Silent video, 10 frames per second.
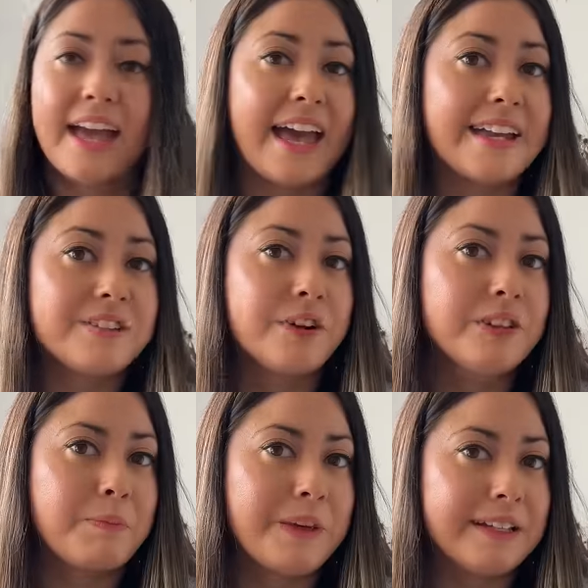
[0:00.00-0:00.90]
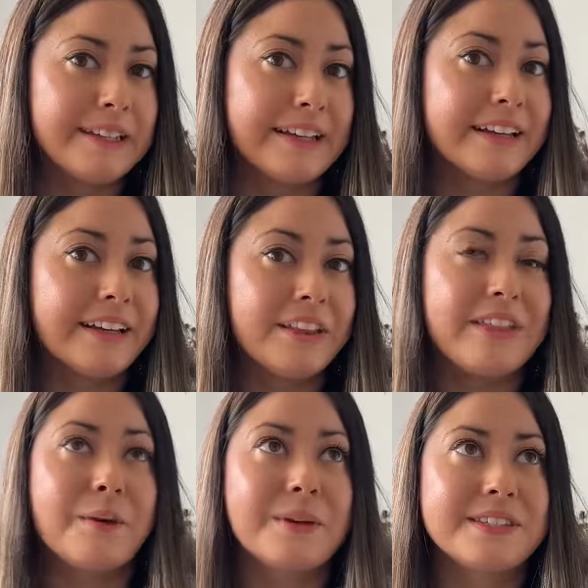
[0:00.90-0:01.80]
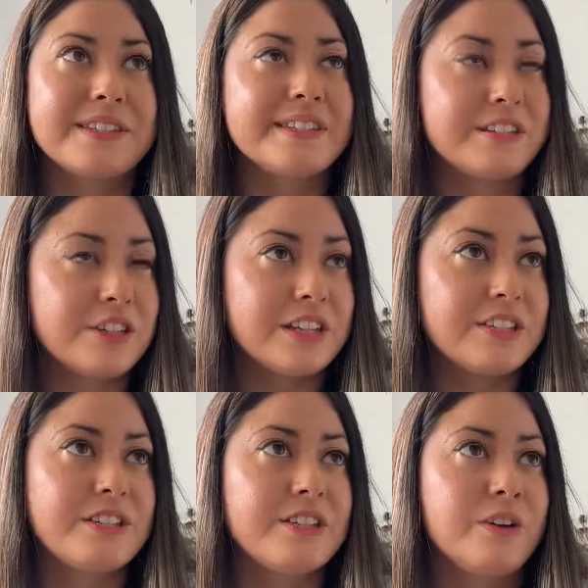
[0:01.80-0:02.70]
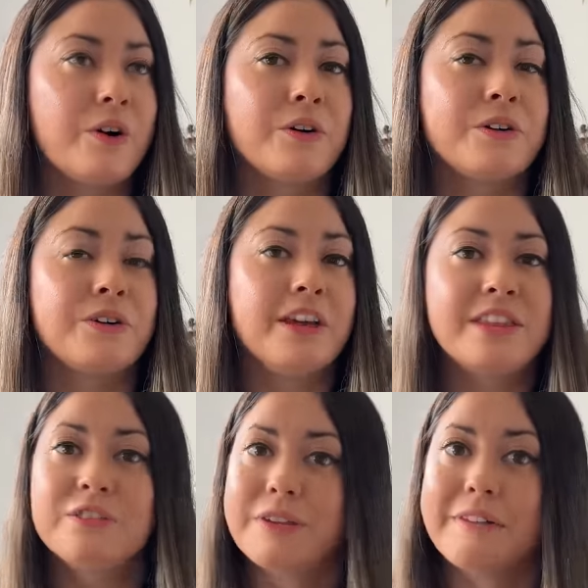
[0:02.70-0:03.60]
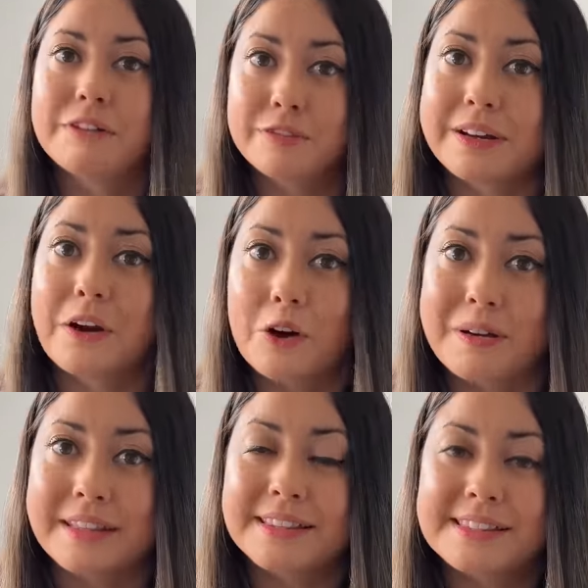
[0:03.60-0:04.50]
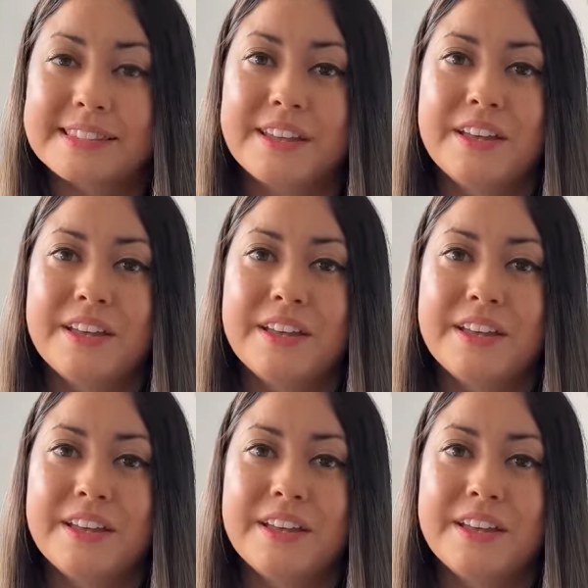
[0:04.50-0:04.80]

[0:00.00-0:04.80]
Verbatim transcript: And on the pilling, there was a suggestion on in the Ravelry comments